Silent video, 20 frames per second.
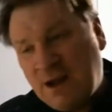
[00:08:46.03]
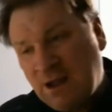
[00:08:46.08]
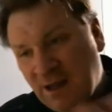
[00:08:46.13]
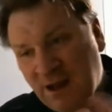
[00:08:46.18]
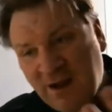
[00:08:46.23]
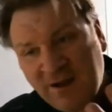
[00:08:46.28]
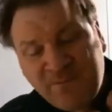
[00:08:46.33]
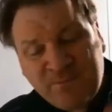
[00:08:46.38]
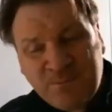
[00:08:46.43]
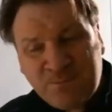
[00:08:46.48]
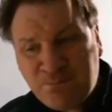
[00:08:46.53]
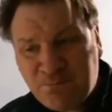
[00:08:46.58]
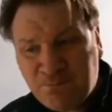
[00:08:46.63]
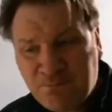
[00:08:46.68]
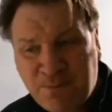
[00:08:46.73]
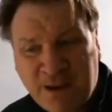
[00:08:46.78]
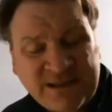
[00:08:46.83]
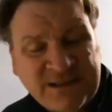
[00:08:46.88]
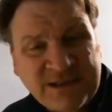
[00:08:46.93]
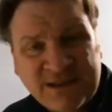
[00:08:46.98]
I've
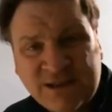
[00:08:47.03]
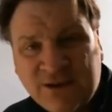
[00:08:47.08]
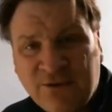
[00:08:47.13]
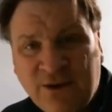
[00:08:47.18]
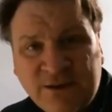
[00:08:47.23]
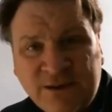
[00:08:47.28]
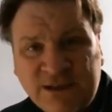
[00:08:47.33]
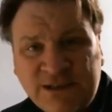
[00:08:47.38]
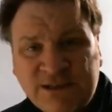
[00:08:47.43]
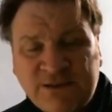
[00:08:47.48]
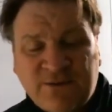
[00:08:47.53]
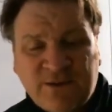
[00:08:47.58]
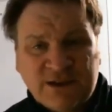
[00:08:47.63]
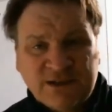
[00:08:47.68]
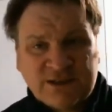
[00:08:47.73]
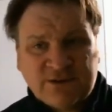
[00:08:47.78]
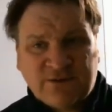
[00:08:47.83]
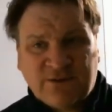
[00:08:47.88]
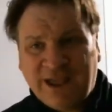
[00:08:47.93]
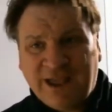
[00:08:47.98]
batted around these
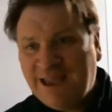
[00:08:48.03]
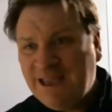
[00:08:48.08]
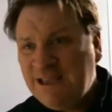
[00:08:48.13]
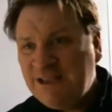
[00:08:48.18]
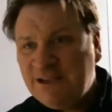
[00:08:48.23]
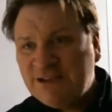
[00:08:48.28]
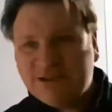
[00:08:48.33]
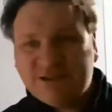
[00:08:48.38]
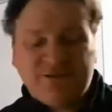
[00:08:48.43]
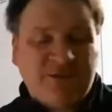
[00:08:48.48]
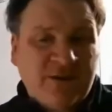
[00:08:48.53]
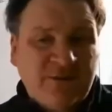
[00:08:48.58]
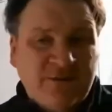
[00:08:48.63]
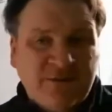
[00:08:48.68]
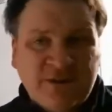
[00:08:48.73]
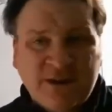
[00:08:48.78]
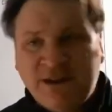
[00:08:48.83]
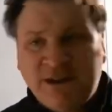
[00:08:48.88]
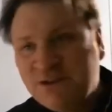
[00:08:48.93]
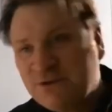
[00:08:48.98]
figures for ages,
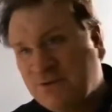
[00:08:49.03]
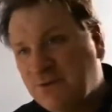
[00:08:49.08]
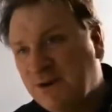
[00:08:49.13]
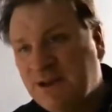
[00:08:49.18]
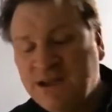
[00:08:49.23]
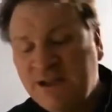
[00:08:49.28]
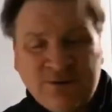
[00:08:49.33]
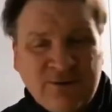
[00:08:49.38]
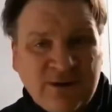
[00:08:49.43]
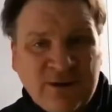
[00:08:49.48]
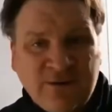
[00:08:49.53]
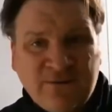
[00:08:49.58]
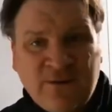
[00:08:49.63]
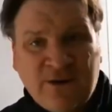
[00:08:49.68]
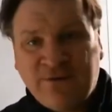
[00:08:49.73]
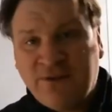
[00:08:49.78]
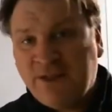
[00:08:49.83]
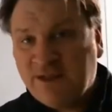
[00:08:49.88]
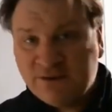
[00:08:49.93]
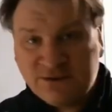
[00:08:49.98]
15, 20,
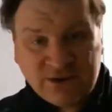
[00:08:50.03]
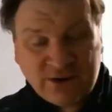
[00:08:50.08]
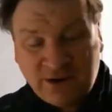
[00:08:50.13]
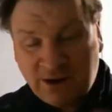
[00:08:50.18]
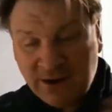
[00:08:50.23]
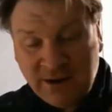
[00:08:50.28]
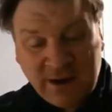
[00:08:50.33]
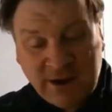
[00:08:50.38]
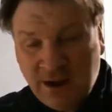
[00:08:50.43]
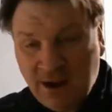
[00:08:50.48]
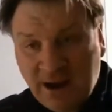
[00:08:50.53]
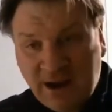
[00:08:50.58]
25,000 grand.